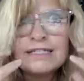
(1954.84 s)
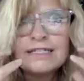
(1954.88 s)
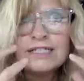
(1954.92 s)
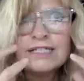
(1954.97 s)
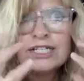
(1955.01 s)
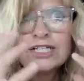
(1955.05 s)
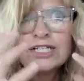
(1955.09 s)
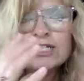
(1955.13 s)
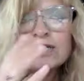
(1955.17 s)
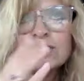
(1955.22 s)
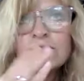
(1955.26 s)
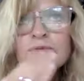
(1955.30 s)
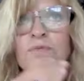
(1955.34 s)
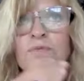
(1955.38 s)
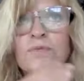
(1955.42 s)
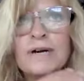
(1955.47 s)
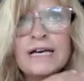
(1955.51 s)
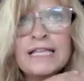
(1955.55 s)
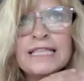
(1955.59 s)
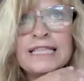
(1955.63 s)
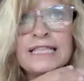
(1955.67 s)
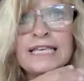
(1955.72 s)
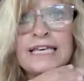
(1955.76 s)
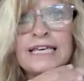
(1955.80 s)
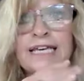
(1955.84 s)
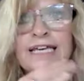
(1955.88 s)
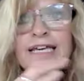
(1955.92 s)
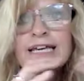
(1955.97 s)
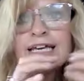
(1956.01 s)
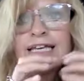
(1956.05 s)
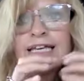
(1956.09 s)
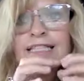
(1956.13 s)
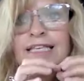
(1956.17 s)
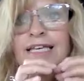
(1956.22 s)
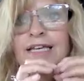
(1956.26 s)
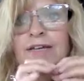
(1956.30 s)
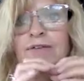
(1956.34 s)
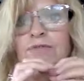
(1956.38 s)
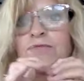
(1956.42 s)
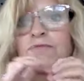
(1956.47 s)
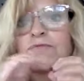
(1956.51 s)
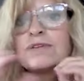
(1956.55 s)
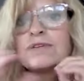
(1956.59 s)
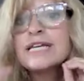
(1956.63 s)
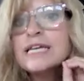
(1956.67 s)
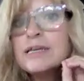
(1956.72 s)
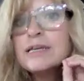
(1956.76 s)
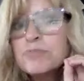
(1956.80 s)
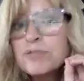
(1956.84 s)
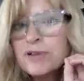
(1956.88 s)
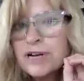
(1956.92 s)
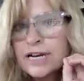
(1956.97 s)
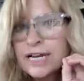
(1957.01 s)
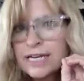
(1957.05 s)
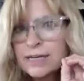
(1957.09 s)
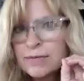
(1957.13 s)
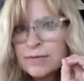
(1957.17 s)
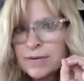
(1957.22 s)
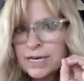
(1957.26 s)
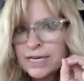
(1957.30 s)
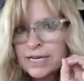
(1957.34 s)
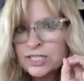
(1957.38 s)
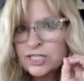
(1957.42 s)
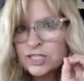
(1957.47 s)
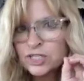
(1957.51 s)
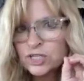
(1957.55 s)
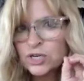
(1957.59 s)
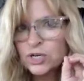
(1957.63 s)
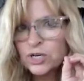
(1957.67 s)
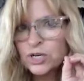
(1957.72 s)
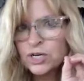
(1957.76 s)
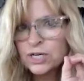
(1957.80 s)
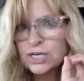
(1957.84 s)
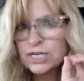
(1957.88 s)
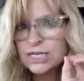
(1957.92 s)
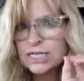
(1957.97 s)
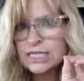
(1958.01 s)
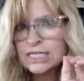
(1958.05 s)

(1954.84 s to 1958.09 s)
to do one thing and then re-break my jaw